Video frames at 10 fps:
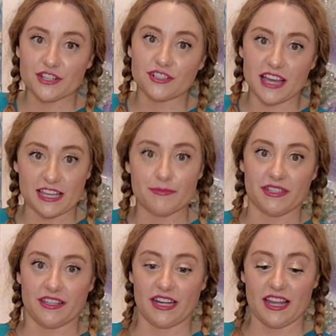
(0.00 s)
your
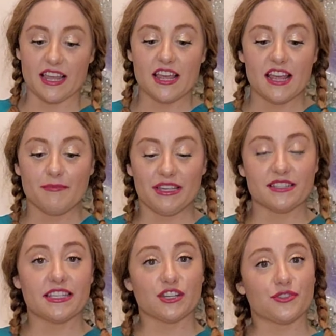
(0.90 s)
liability
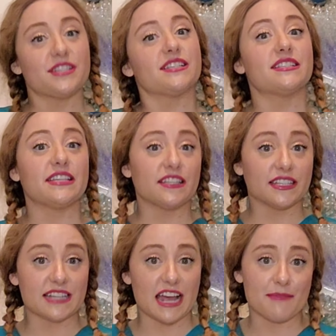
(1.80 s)
because it increases
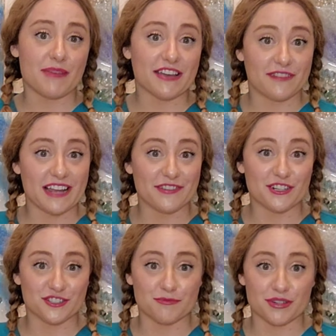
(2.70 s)
healing time by
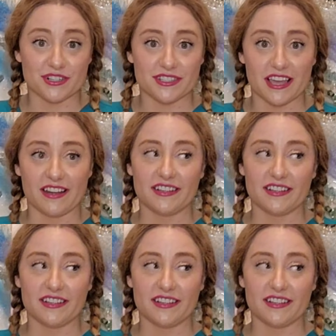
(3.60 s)
500%.